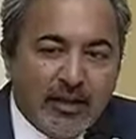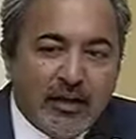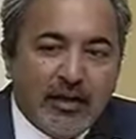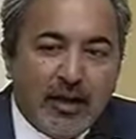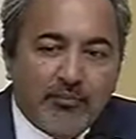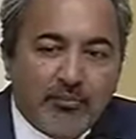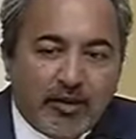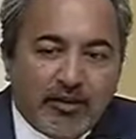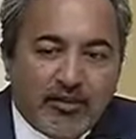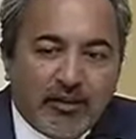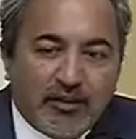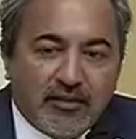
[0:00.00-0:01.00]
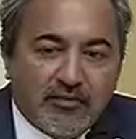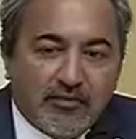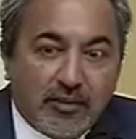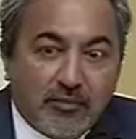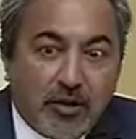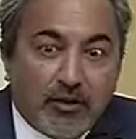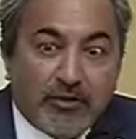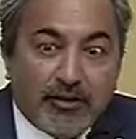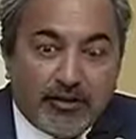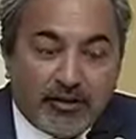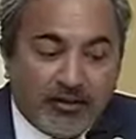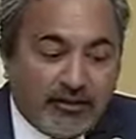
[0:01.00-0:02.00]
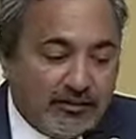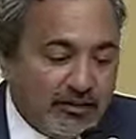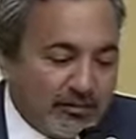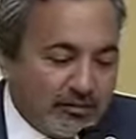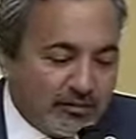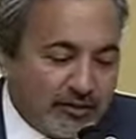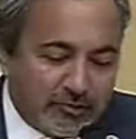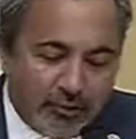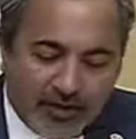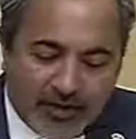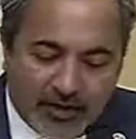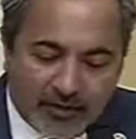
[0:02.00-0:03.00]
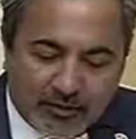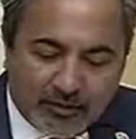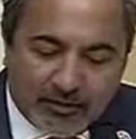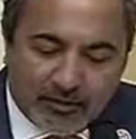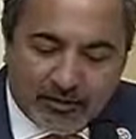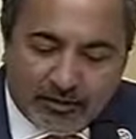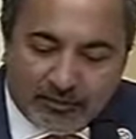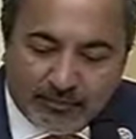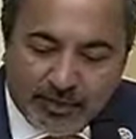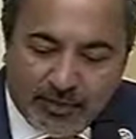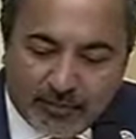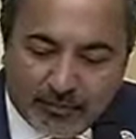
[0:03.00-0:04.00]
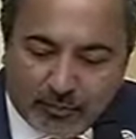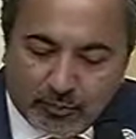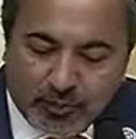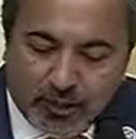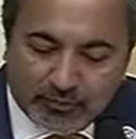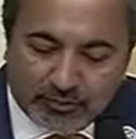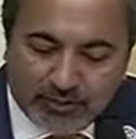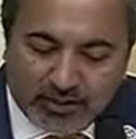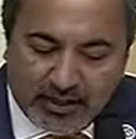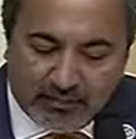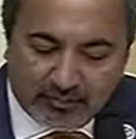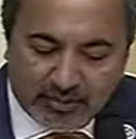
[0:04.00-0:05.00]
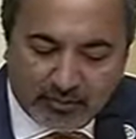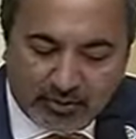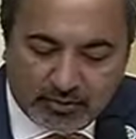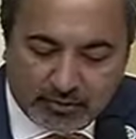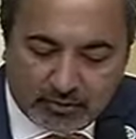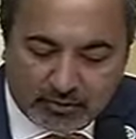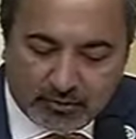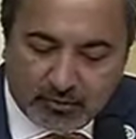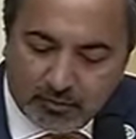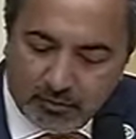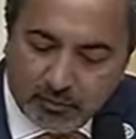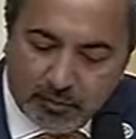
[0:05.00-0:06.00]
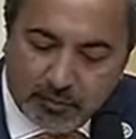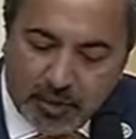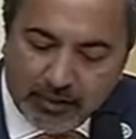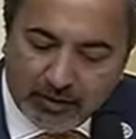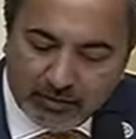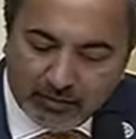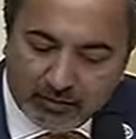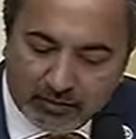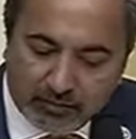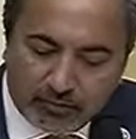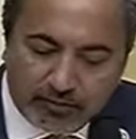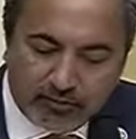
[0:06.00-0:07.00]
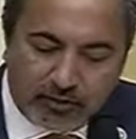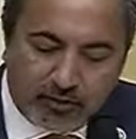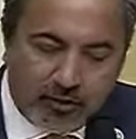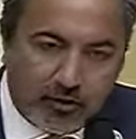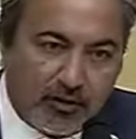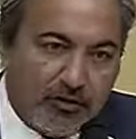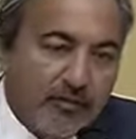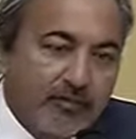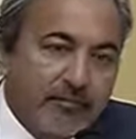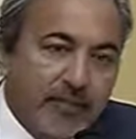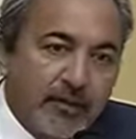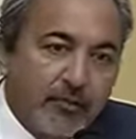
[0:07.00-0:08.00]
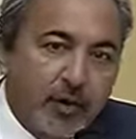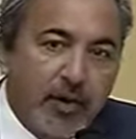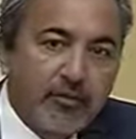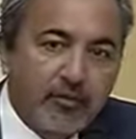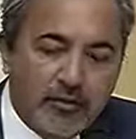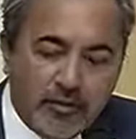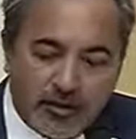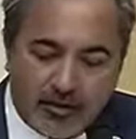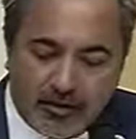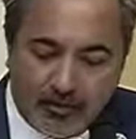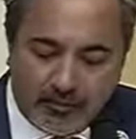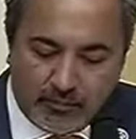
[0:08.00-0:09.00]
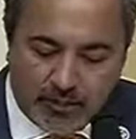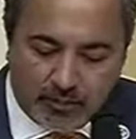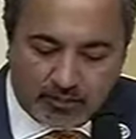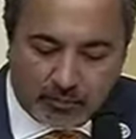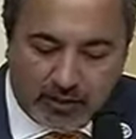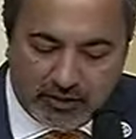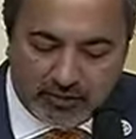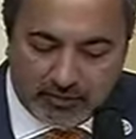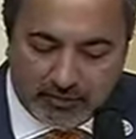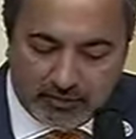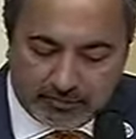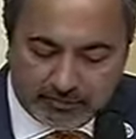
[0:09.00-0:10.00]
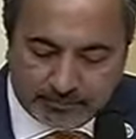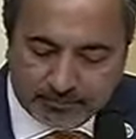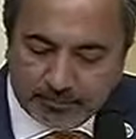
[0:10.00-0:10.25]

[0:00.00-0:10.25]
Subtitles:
an outbreak of Ebola in the DRC right now, and we obviously have some concerns. My concerns are whether the administration